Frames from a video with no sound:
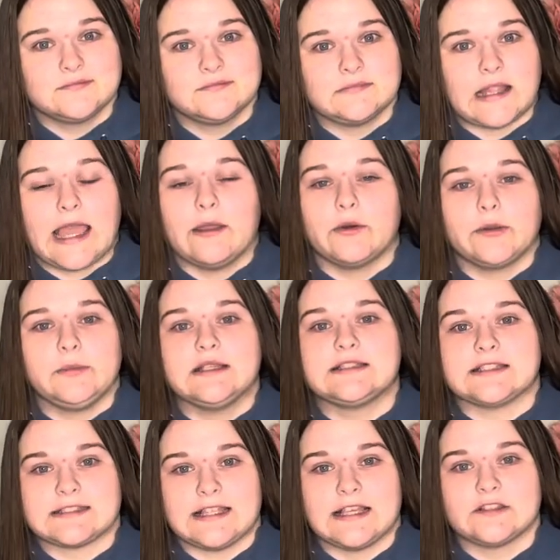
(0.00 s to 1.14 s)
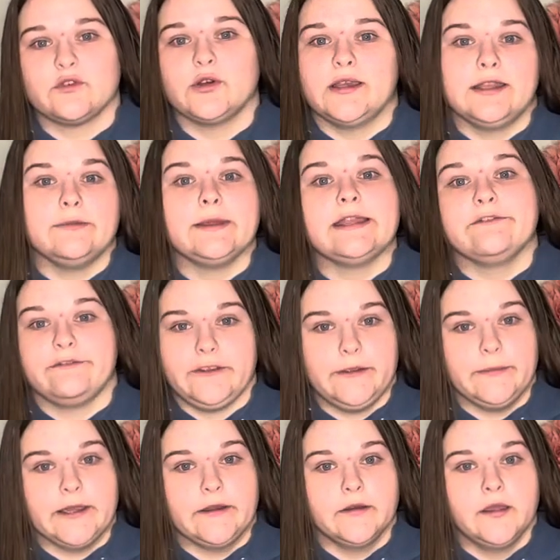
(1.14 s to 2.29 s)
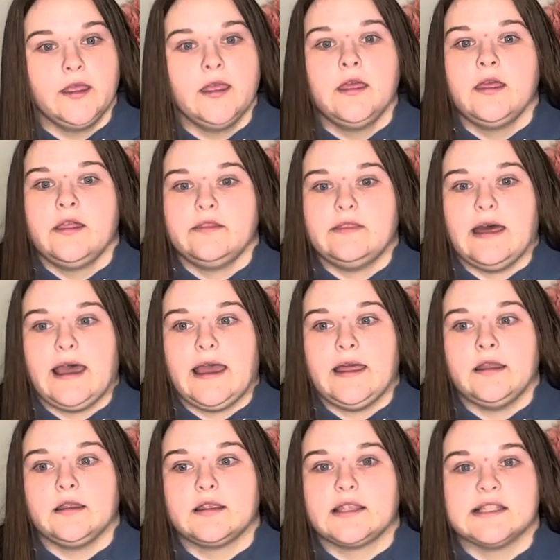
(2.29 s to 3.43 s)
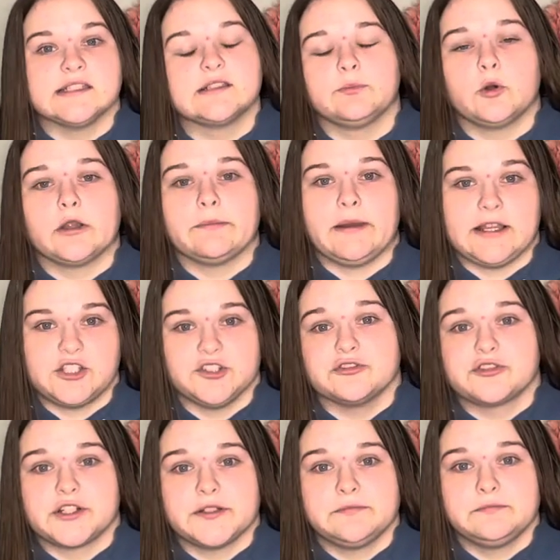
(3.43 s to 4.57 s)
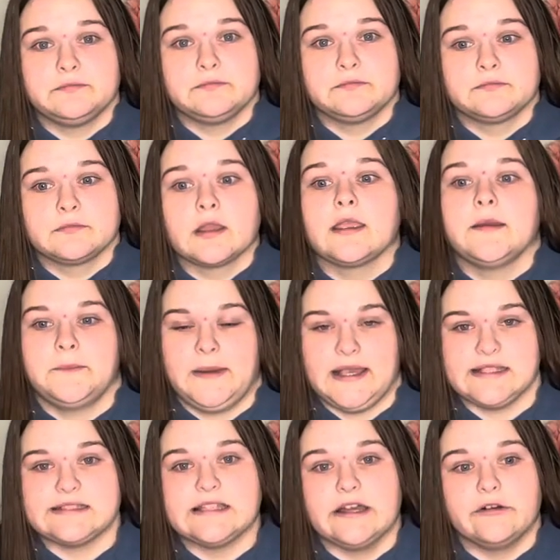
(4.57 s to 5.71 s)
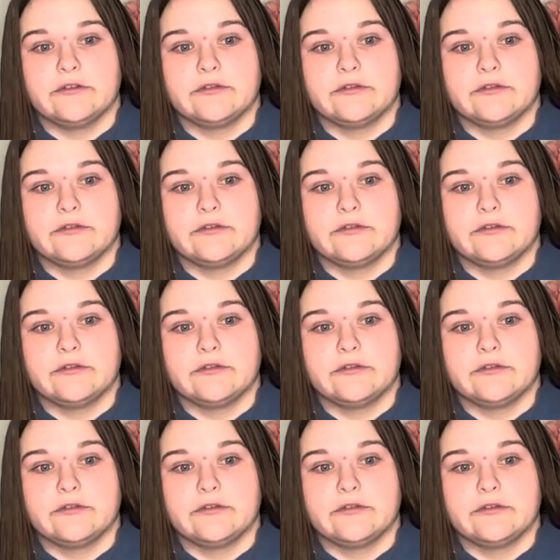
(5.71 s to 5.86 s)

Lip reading: I want to be a successful, independent female that can support my children, myself,